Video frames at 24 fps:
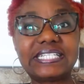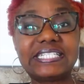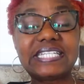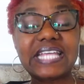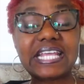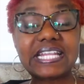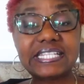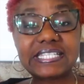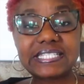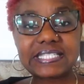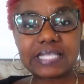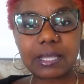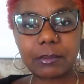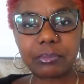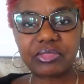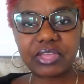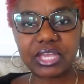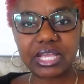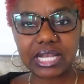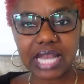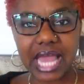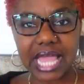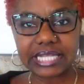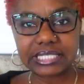did something
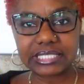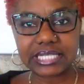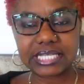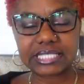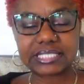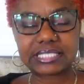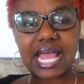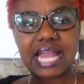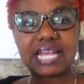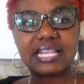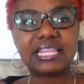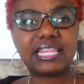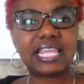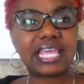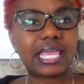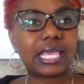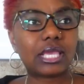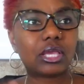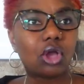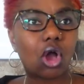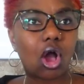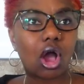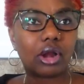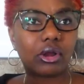like this, and
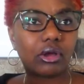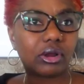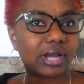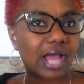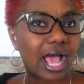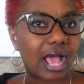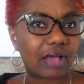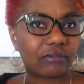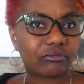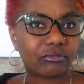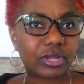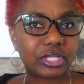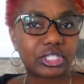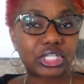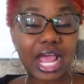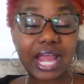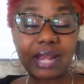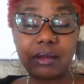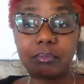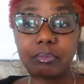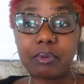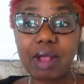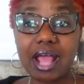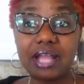they got on average, and
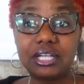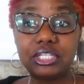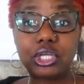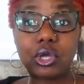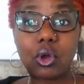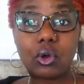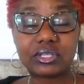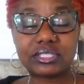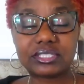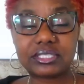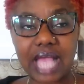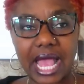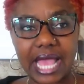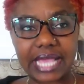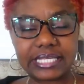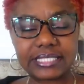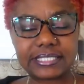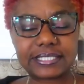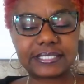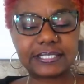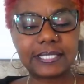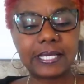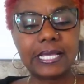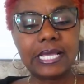a brand your
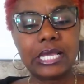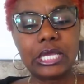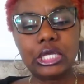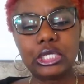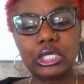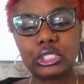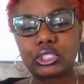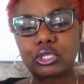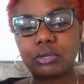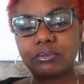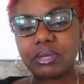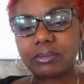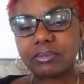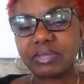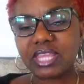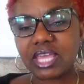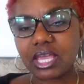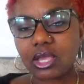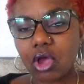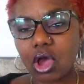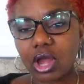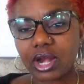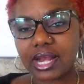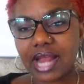size. So maybe they
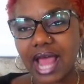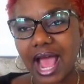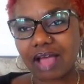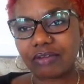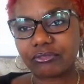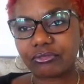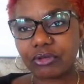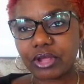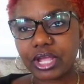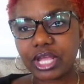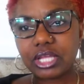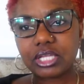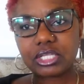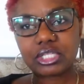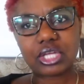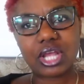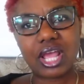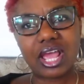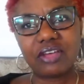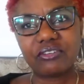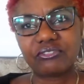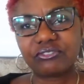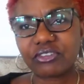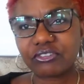got on average
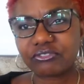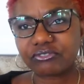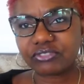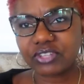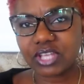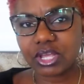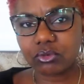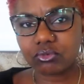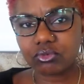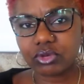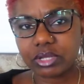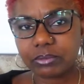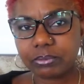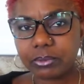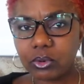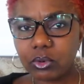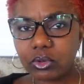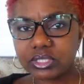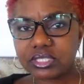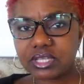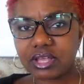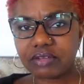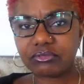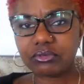50
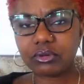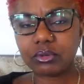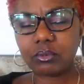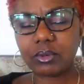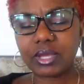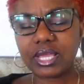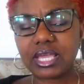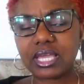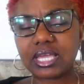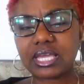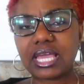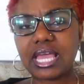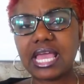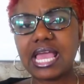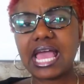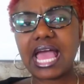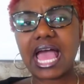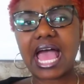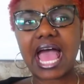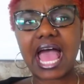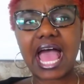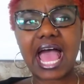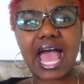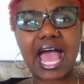reposts every week,
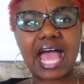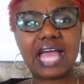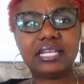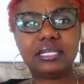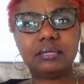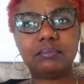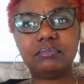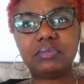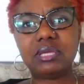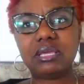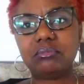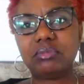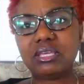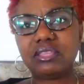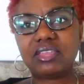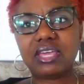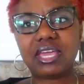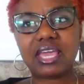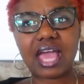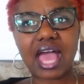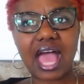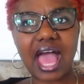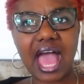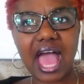and maybe
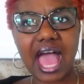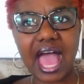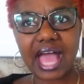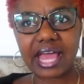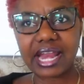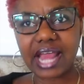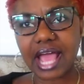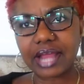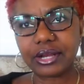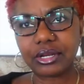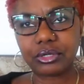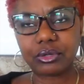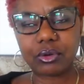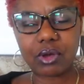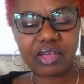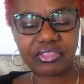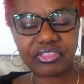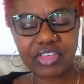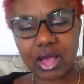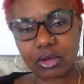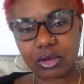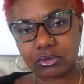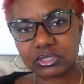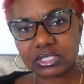they had,
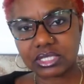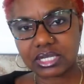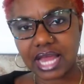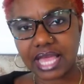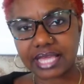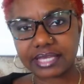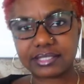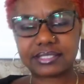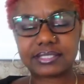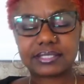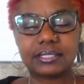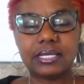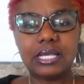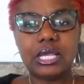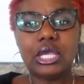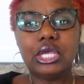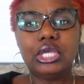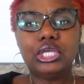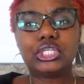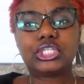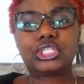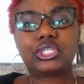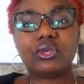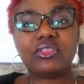1,000 likes.
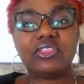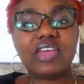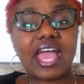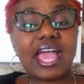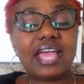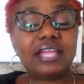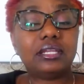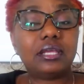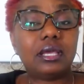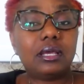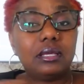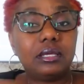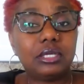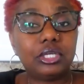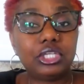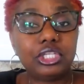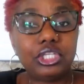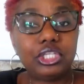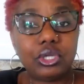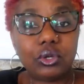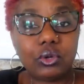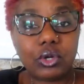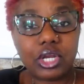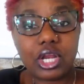So then
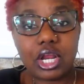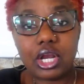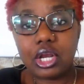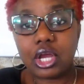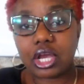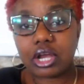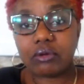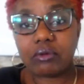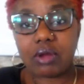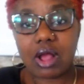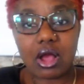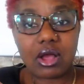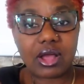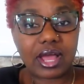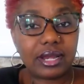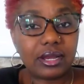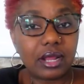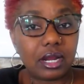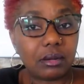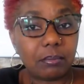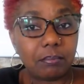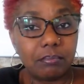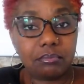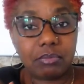you're going to look around at
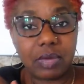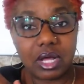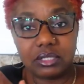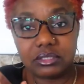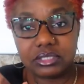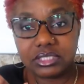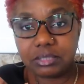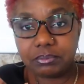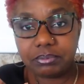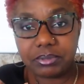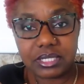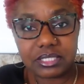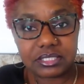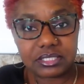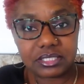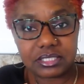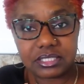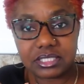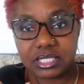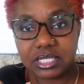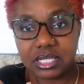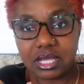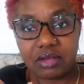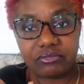a
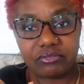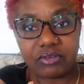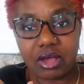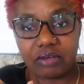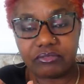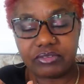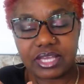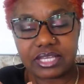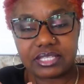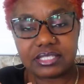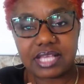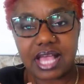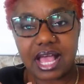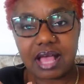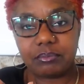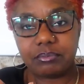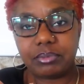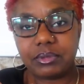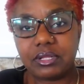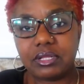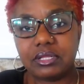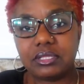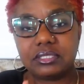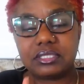multiplicity of
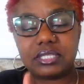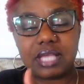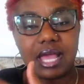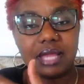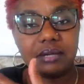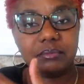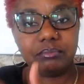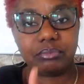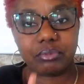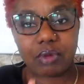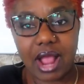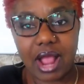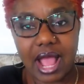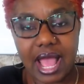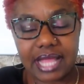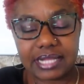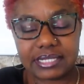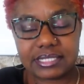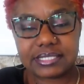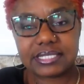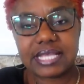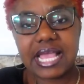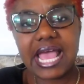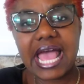examples and
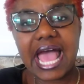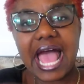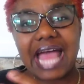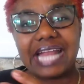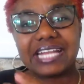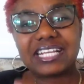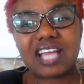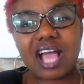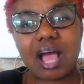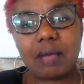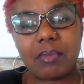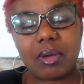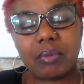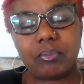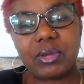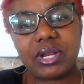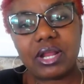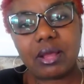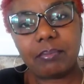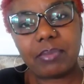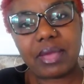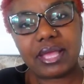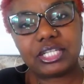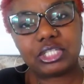brands and come up with a
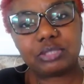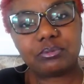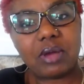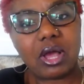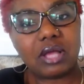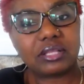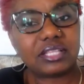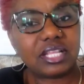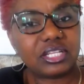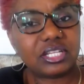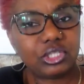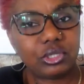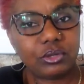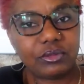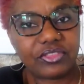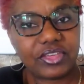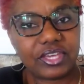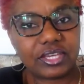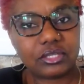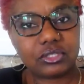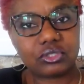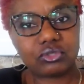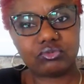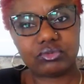benchmark that you
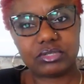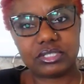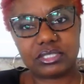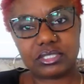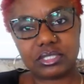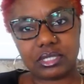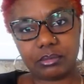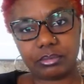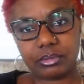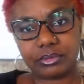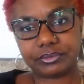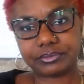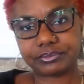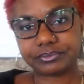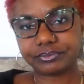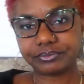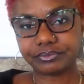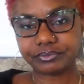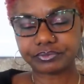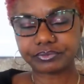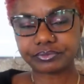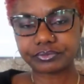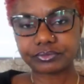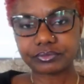think is reasonable.
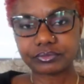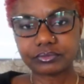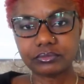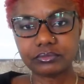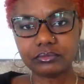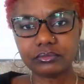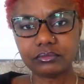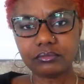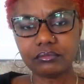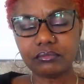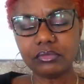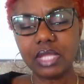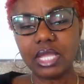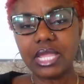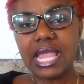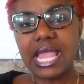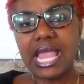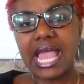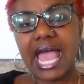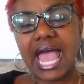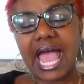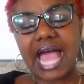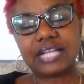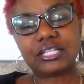
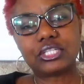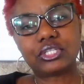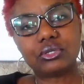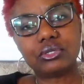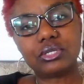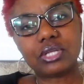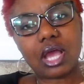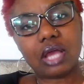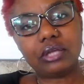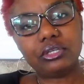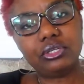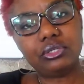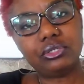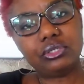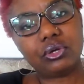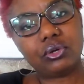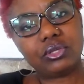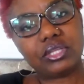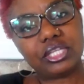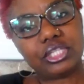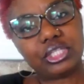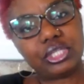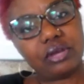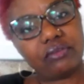And so now you know
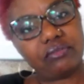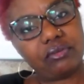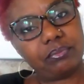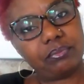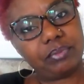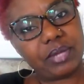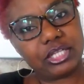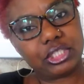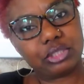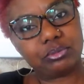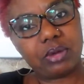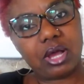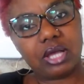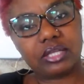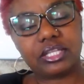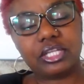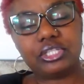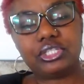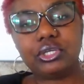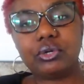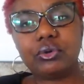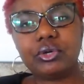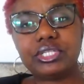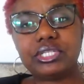that you have a benchmark
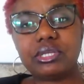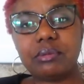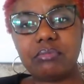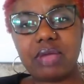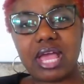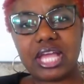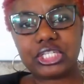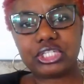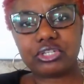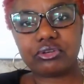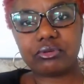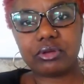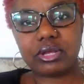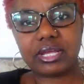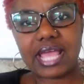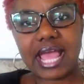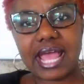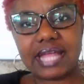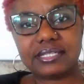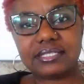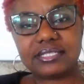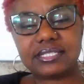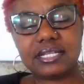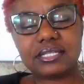that you're going to measure
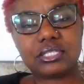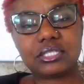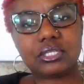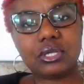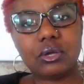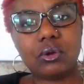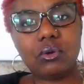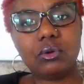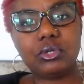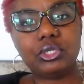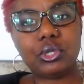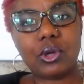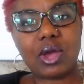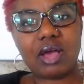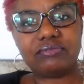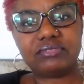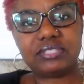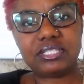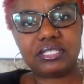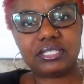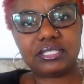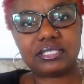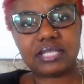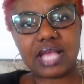against. And so you have
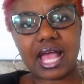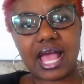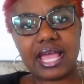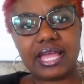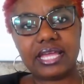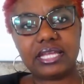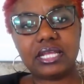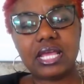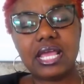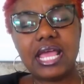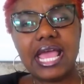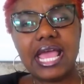to decide,